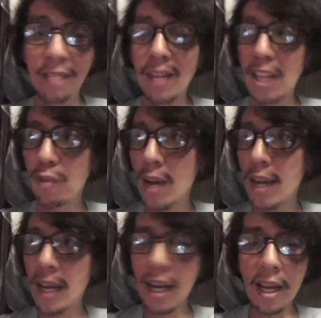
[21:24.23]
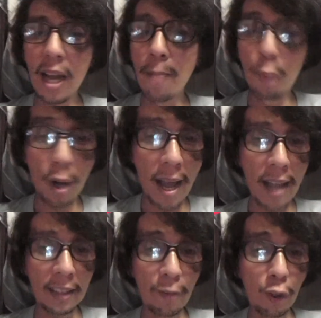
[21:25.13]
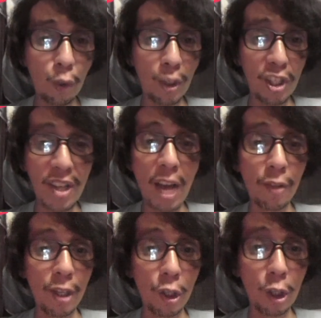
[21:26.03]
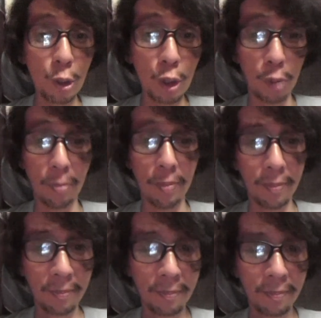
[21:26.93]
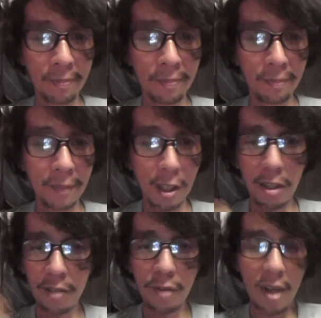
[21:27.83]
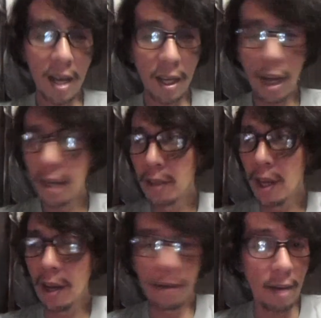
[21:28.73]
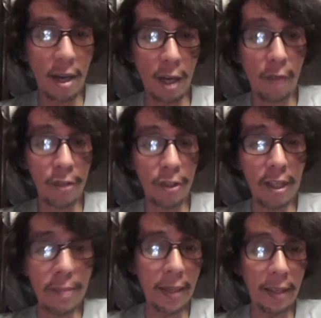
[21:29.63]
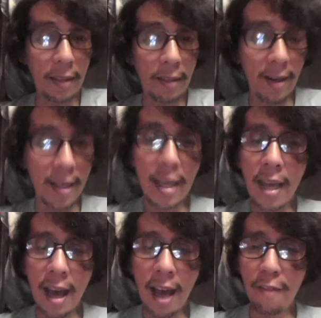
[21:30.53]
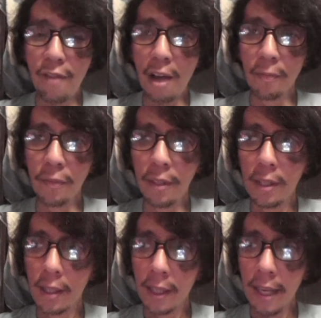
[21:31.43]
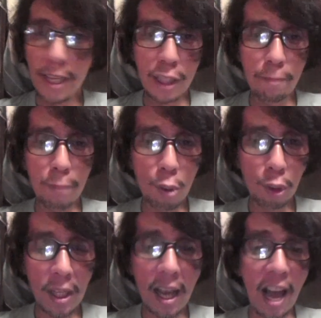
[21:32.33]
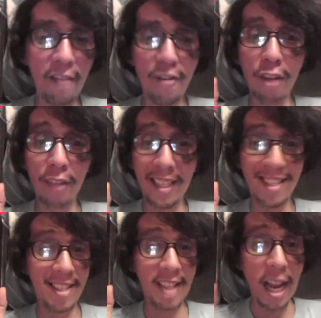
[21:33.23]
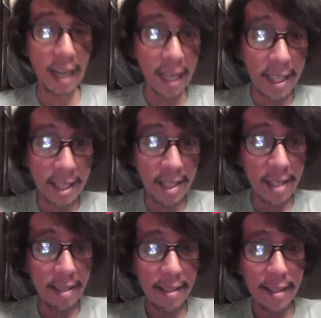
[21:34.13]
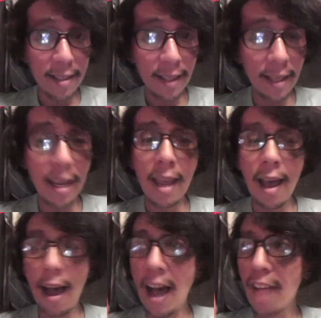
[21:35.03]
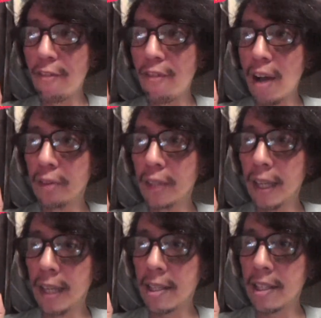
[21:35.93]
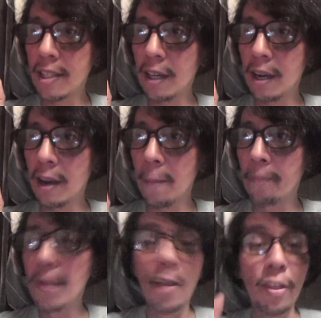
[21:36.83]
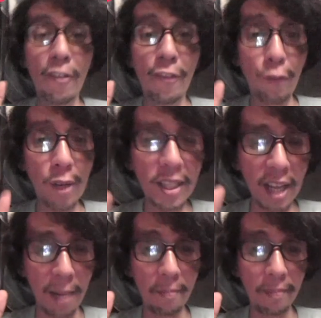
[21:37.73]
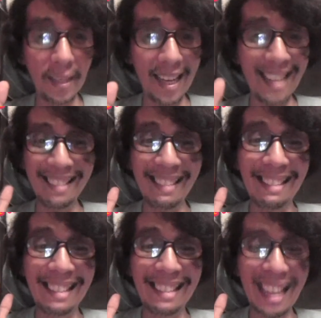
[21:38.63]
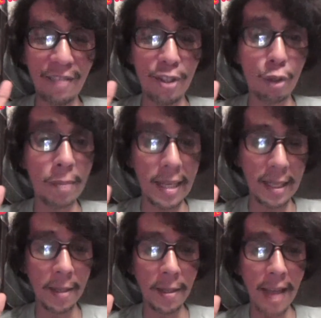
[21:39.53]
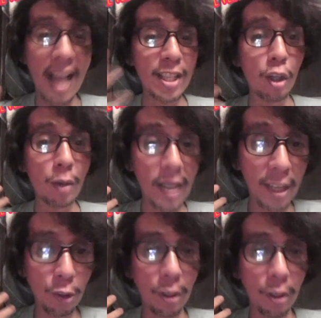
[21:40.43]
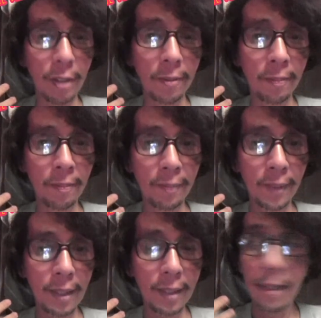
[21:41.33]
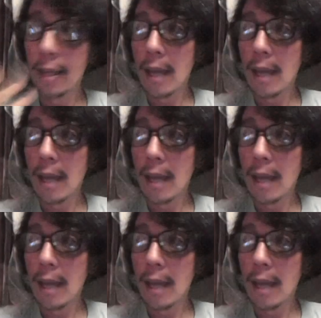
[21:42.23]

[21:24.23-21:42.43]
That's why I'm more active on Twitch now than on YouTube. Because, well, I love streaming, right? I found its beauty. I found its science, okay? I found its the freedom it gives to me as a creator, okay?